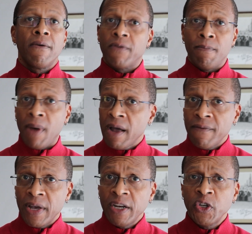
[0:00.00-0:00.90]
From my
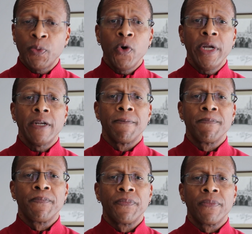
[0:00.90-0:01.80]
vantage point,
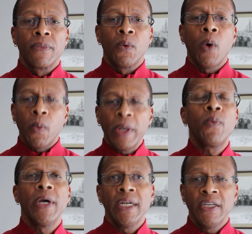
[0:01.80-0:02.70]
what we
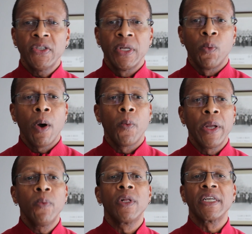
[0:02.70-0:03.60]
witnessed and what
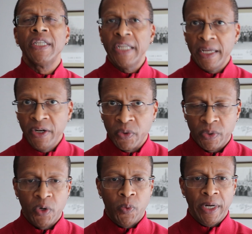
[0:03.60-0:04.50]
we will continue
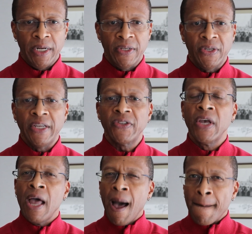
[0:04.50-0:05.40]
to witness is
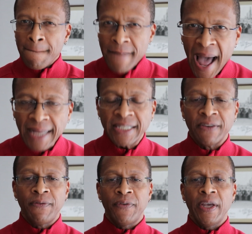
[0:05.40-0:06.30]
a
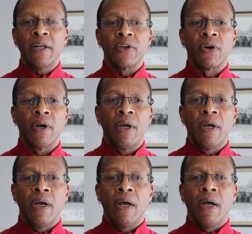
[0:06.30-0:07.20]
massive failure
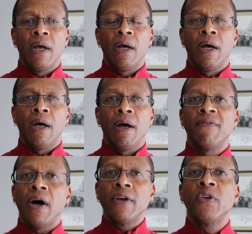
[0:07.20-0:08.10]

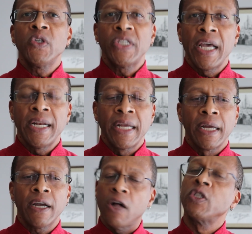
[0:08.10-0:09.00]
of
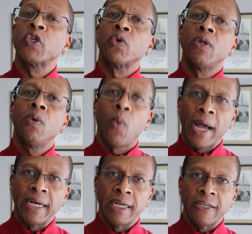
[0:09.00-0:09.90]
understanding cultural
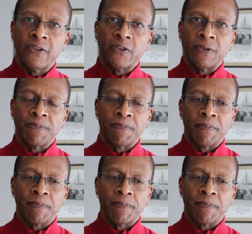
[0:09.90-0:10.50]
whiteness.